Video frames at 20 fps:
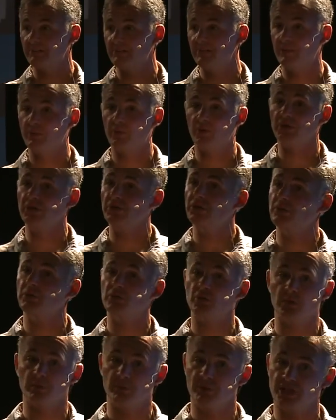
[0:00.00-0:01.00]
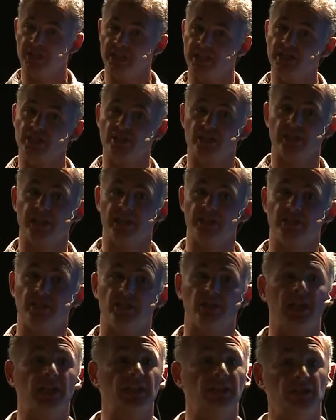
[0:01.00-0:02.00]
Maybe you want to do some sort of prediction as
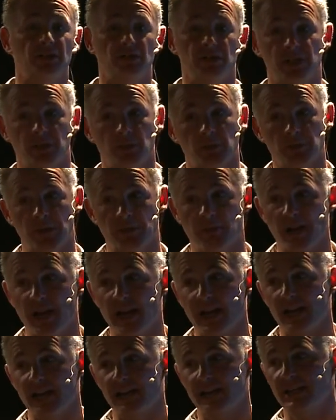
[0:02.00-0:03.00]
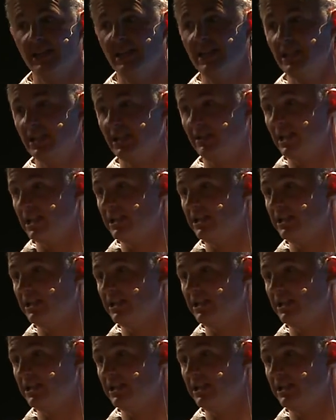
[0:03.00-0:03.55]
to the likelihood someone may buy, the